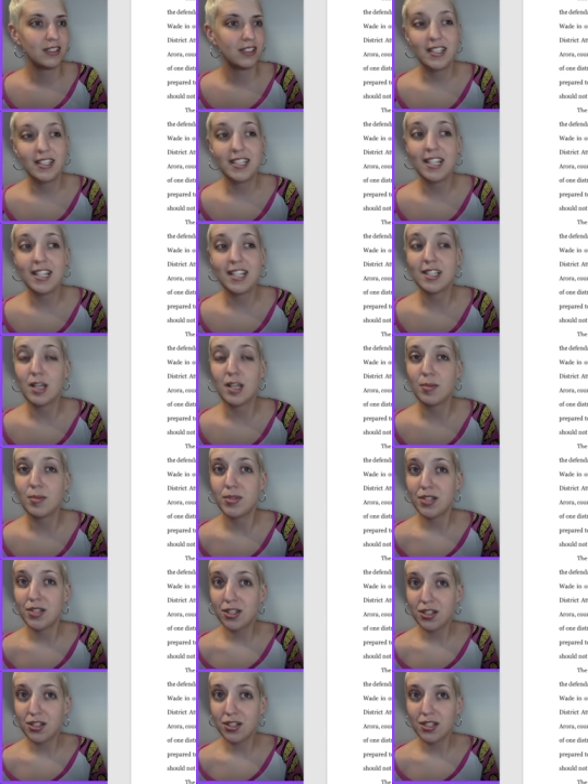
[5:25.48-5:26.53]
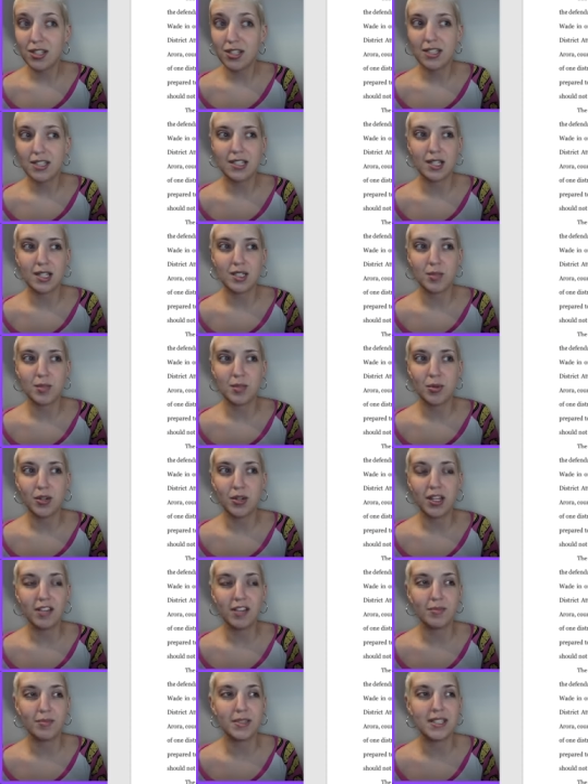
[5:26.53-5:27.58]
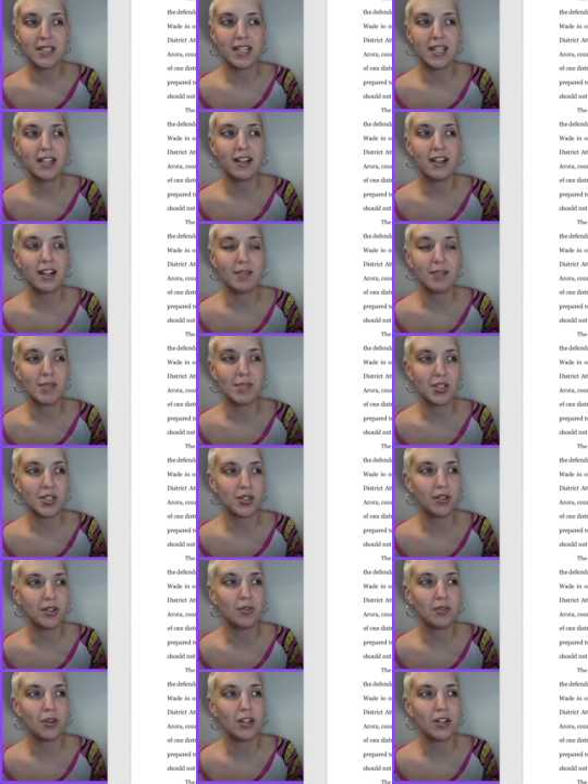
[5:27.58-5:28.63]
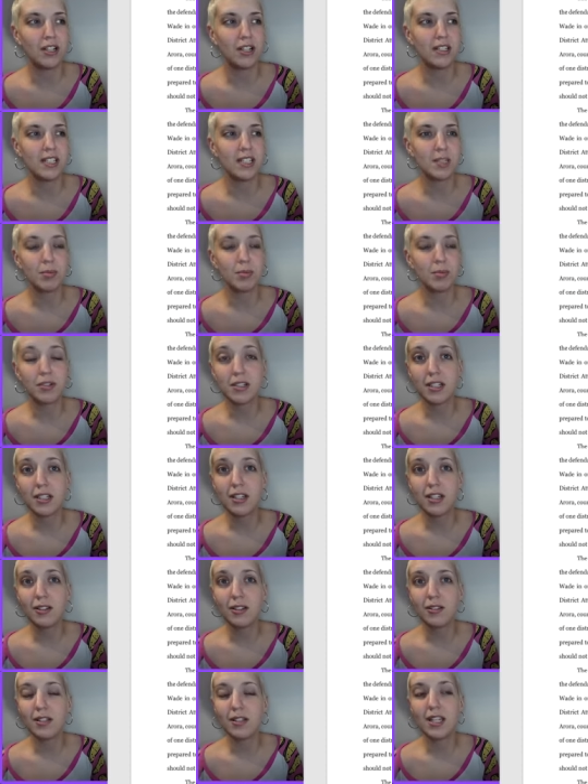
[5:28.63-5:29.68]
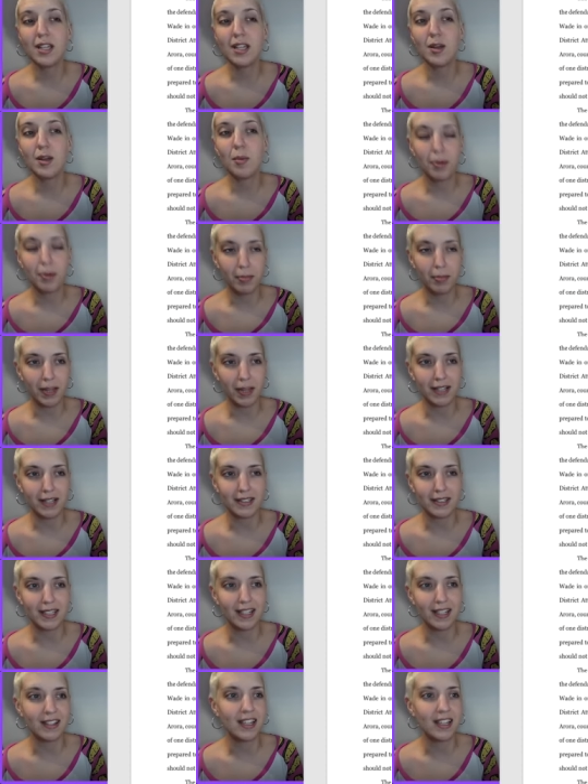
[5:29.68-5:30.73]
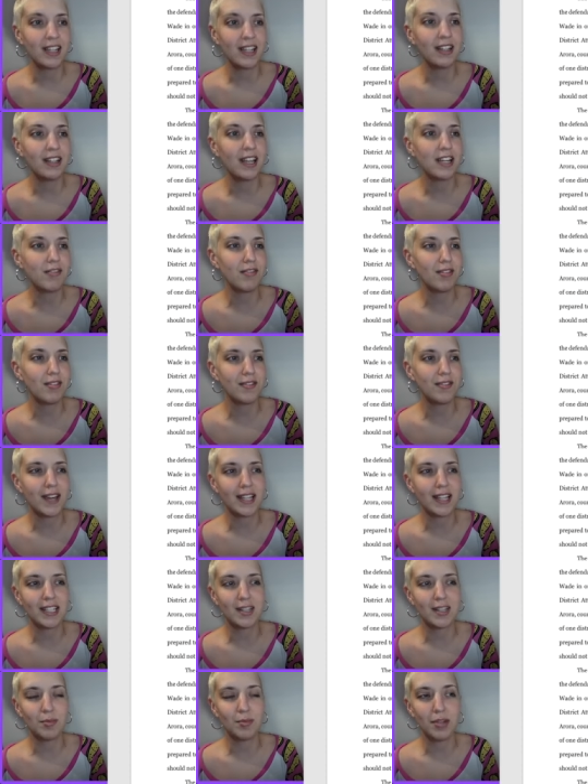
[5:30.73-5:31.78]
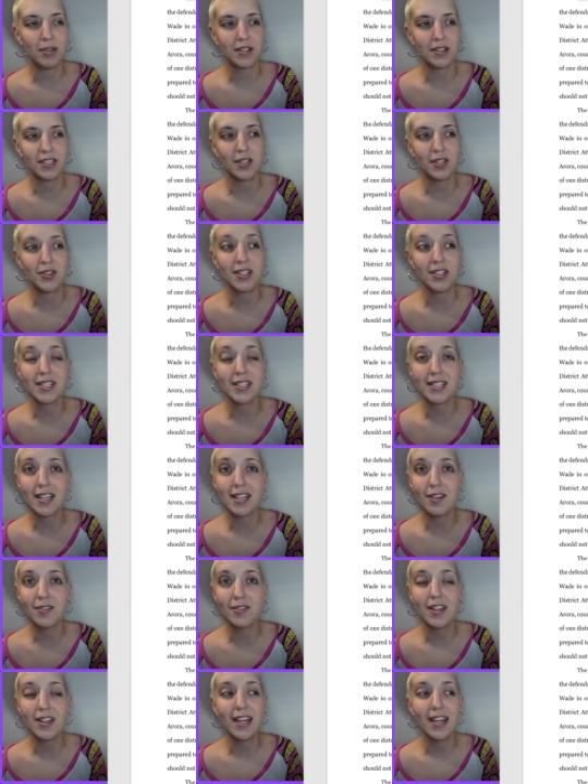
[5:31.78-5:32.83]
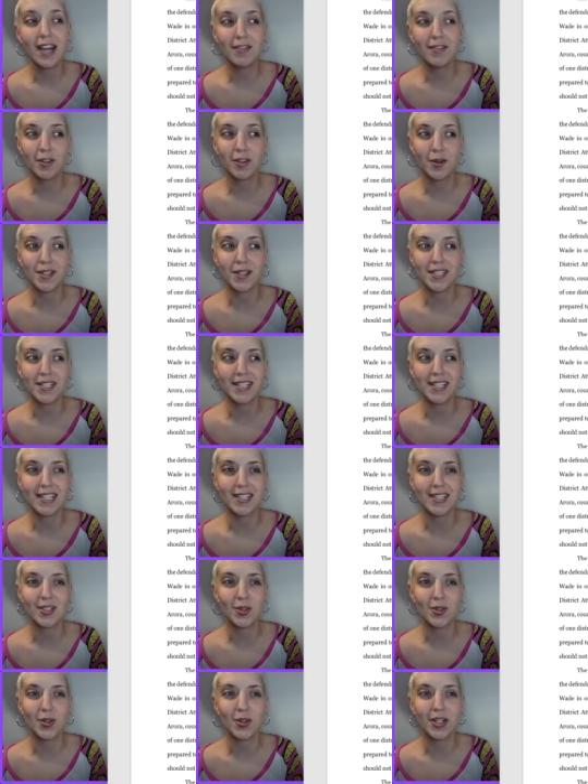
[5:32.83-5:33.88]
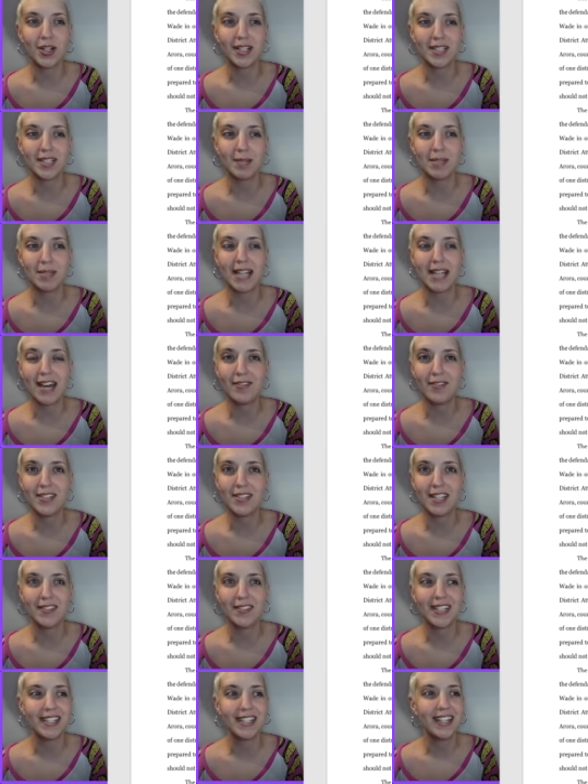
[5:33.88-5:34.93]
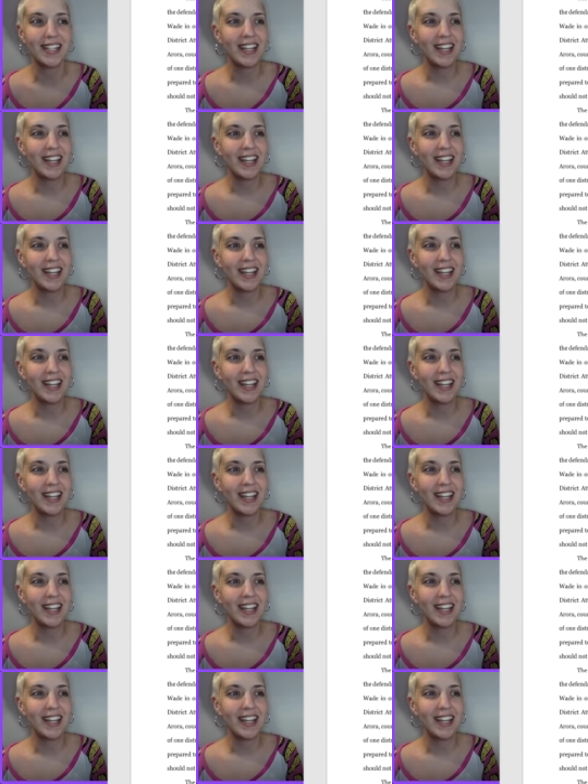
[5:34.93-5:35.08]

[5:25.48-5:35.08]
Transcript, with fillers: The state's opposition to the testimony of Ms. Yeager and Mr. Arora is particularly perplexing in light of the fact that the prosecution itself had requested that this court accept an affidavit,